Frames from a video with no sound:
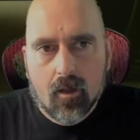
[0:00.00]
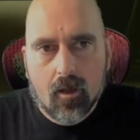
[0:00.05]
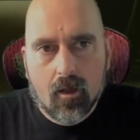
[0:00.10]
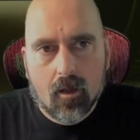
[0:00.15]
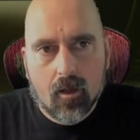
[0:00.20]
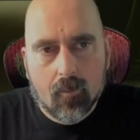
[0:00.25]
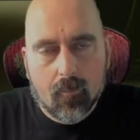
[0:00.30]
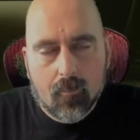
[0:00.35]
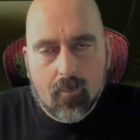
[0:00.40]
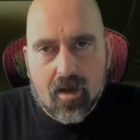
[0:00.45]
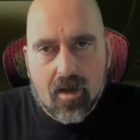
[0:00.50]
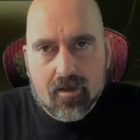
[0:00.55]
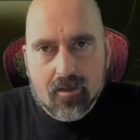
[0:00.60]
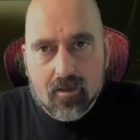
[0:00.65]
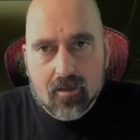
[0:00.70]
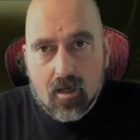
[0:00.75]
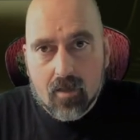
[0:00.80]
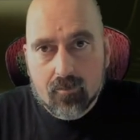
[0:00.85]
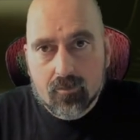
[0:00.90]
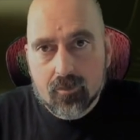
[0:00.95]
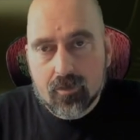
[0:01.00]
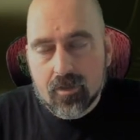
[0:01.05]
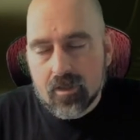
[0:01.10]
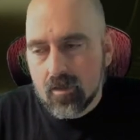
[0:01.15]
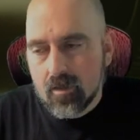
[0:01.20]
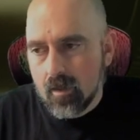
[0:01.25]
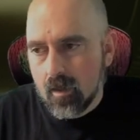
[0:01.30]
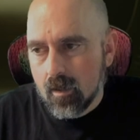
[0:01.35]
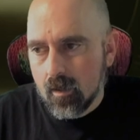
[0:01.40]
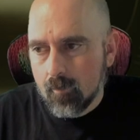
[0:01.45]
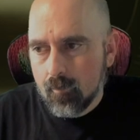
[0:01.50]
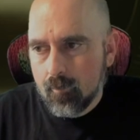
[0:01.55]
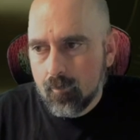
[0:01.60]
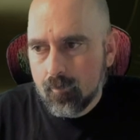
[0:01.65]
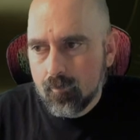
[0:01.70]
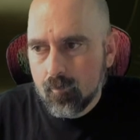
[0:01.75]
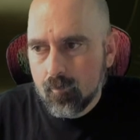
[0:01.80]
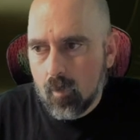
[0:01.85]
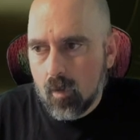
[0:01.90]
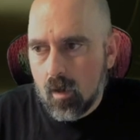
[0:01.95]
I'm not going to cover the
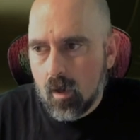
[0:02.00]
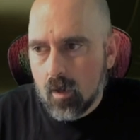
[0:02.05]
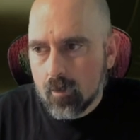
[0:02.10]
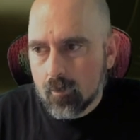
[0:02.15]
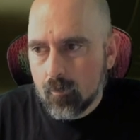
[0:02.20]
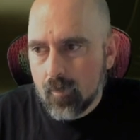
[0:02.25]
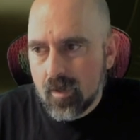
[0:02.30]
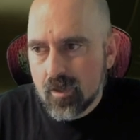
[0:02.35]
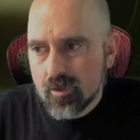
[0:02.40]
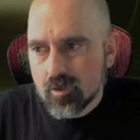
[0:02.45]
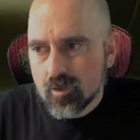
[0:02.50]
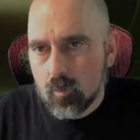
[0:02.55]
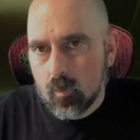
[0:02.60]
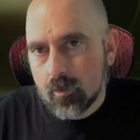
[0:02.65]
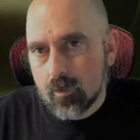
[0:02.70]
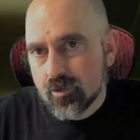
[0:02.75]
Automation